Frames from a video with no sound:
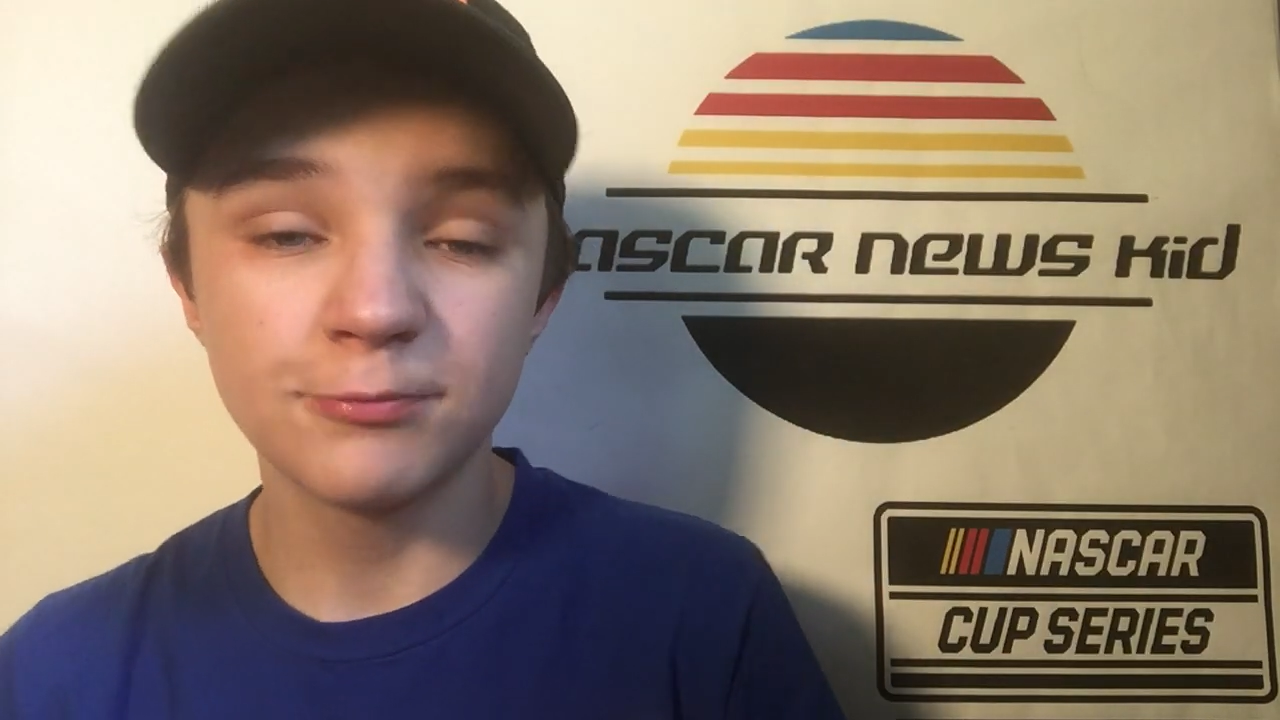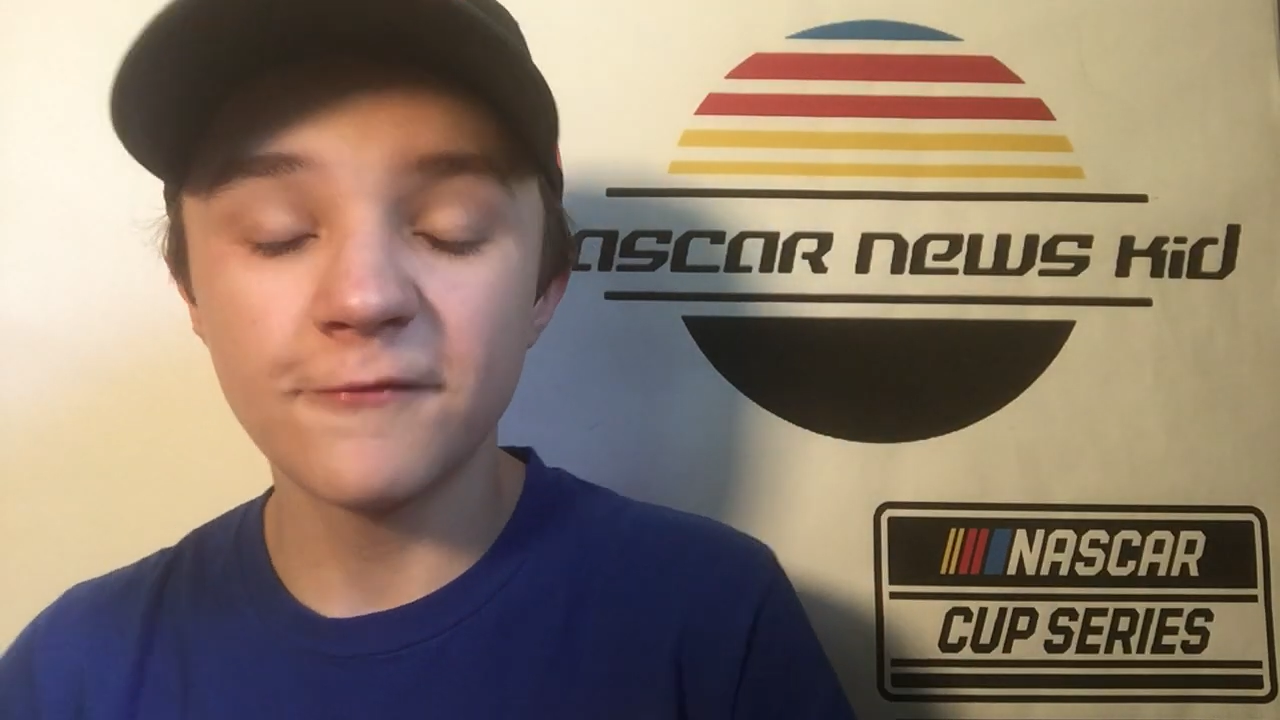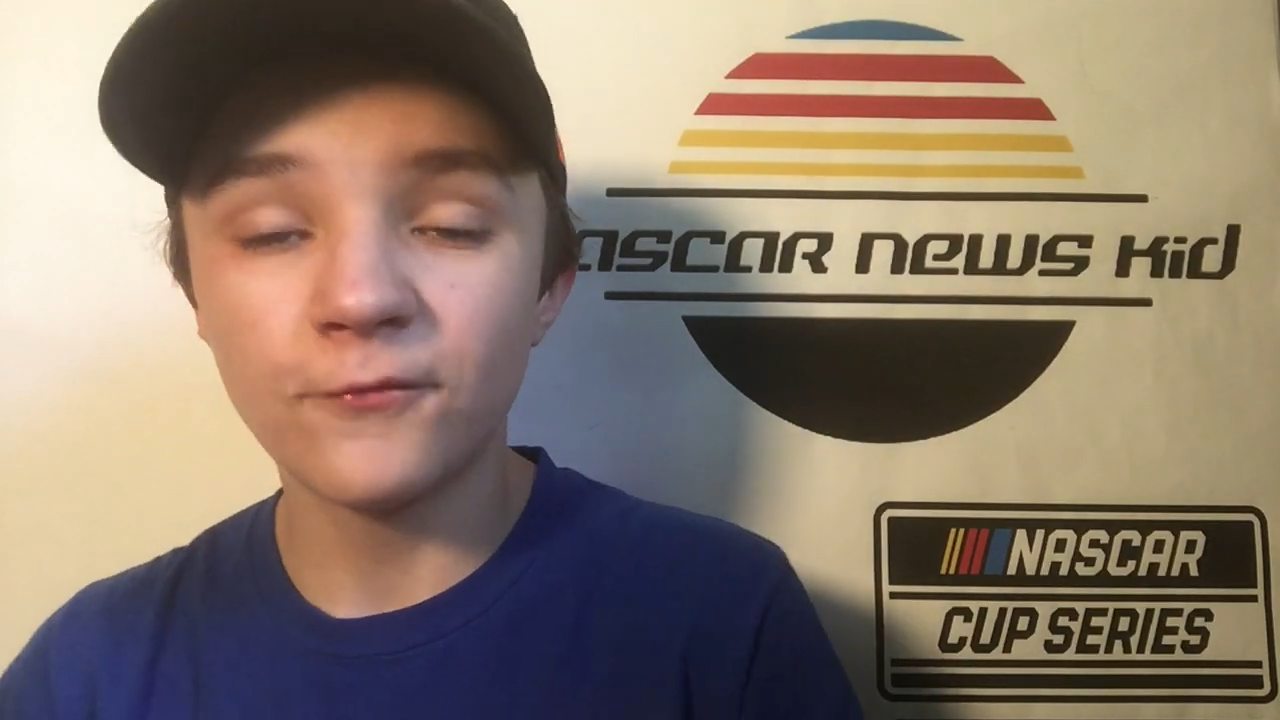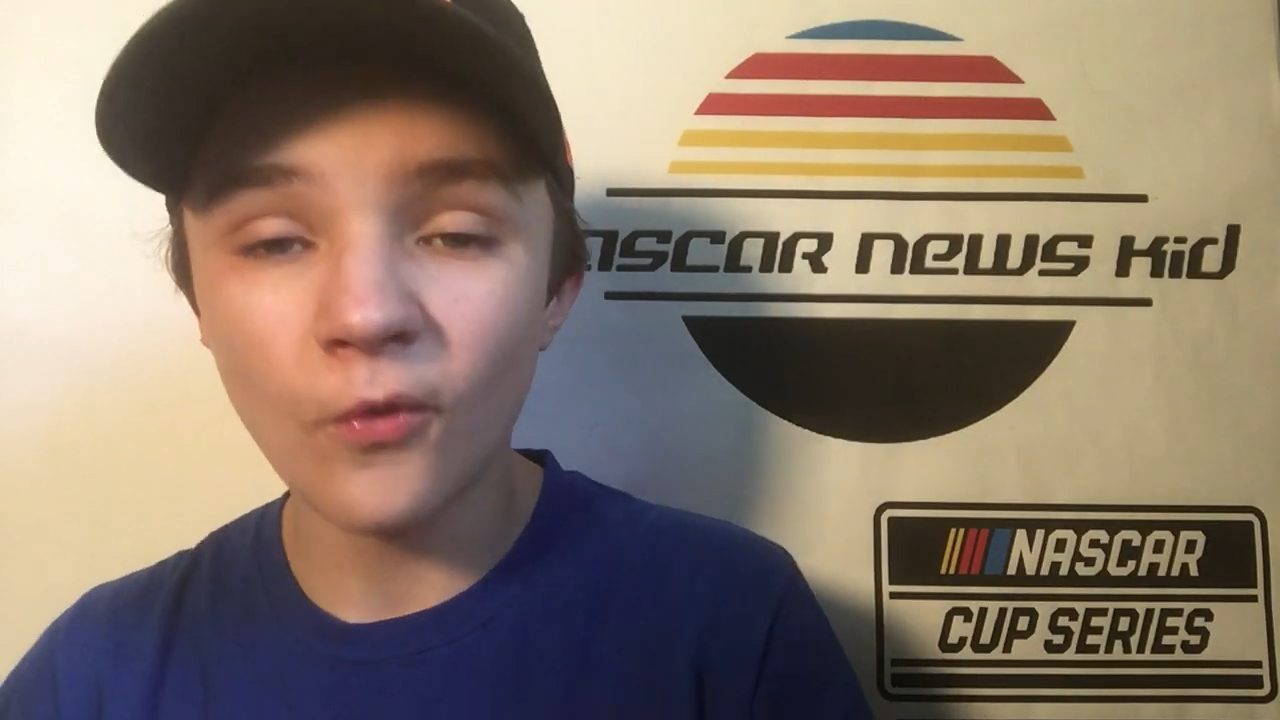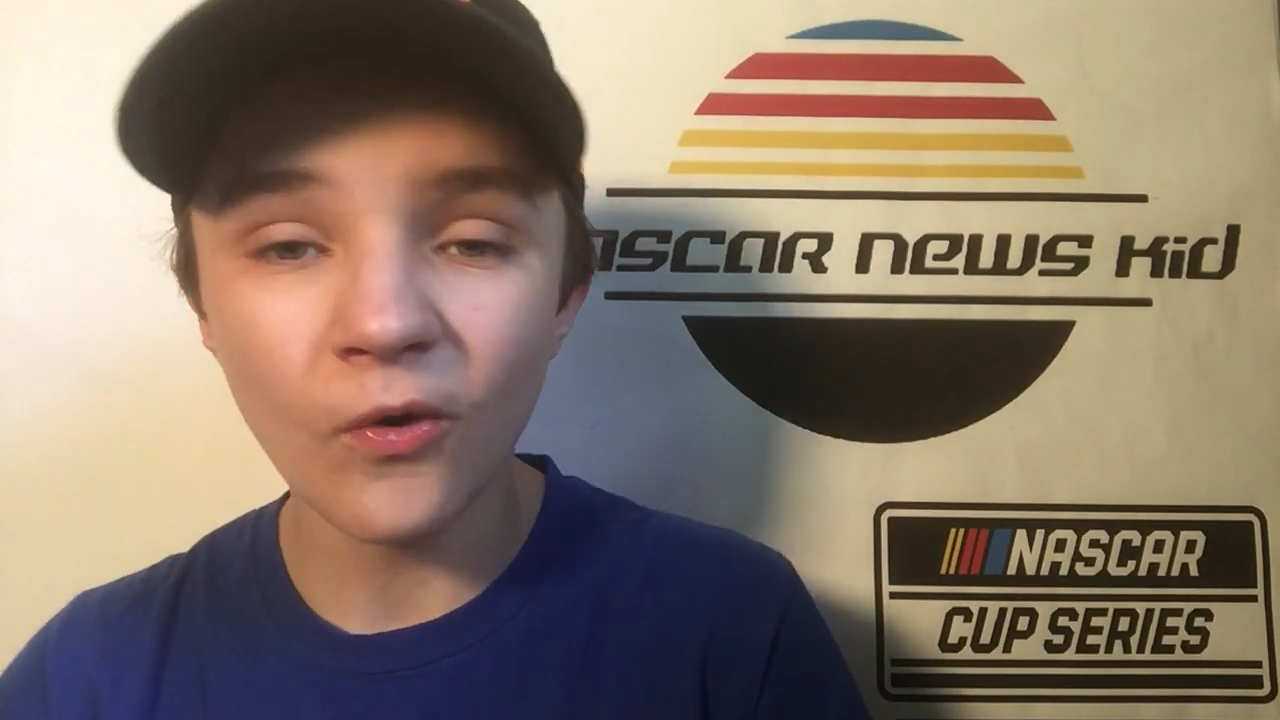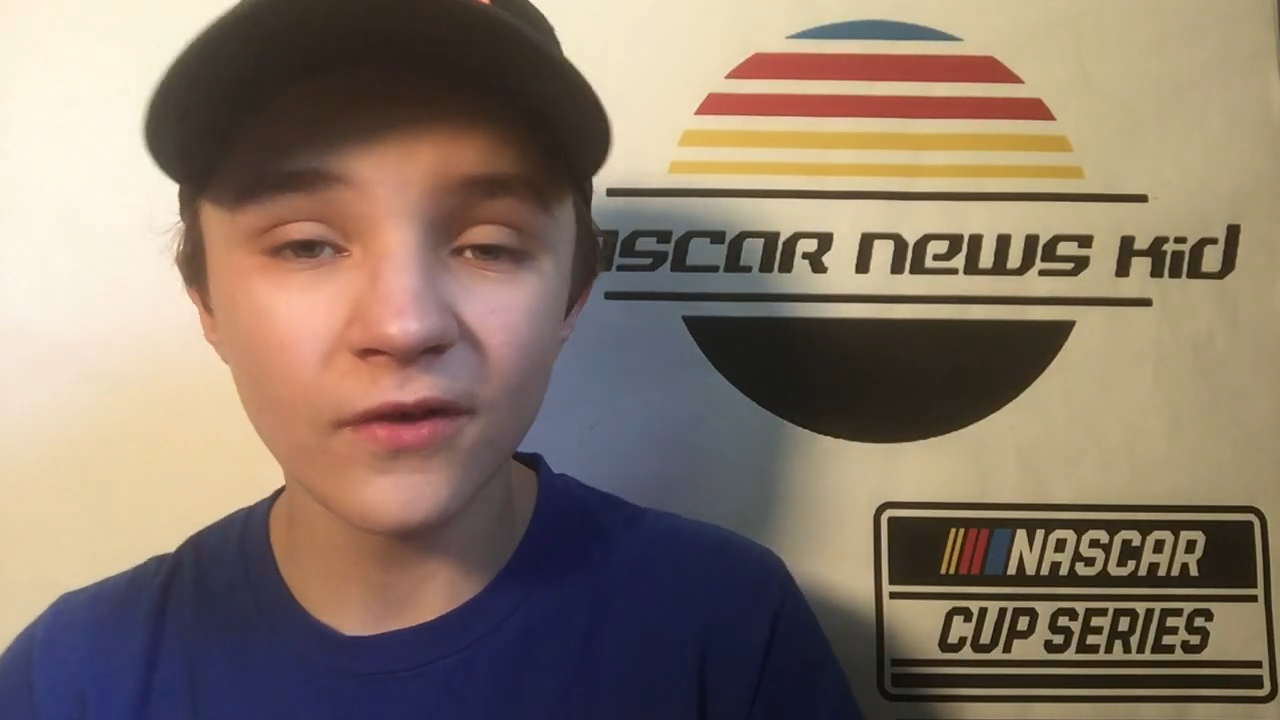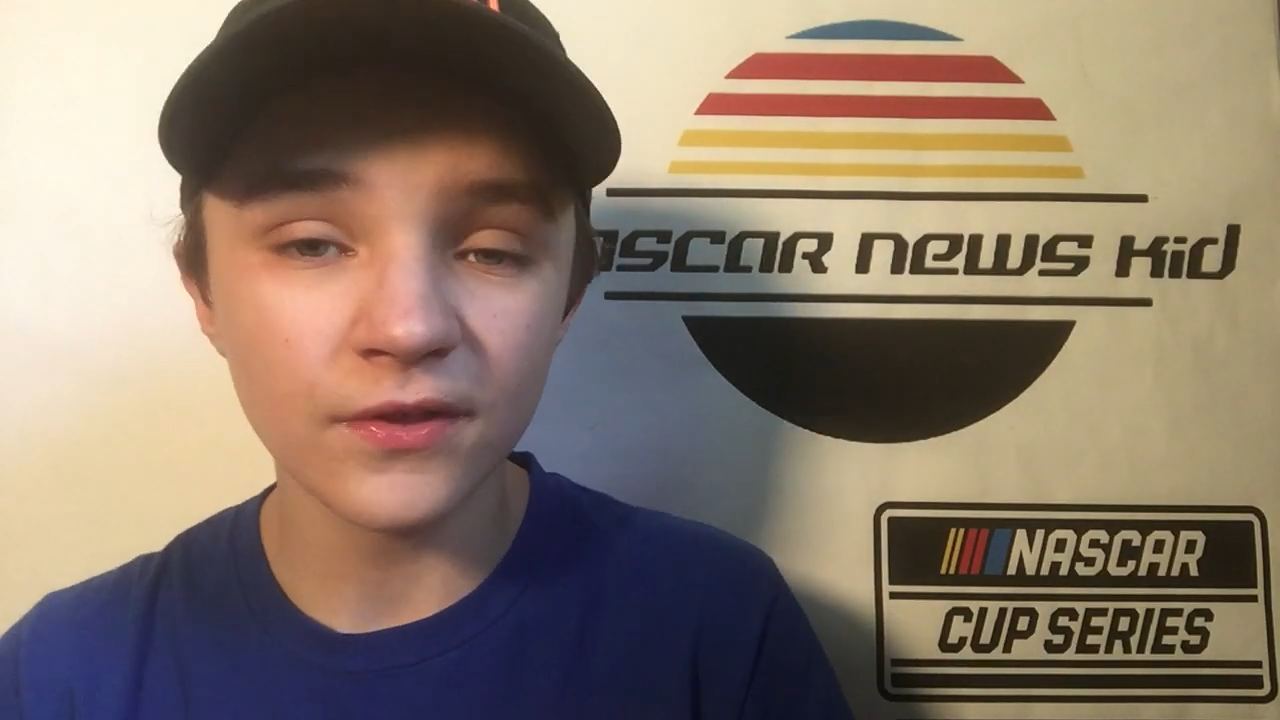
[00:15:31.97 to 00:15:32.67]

before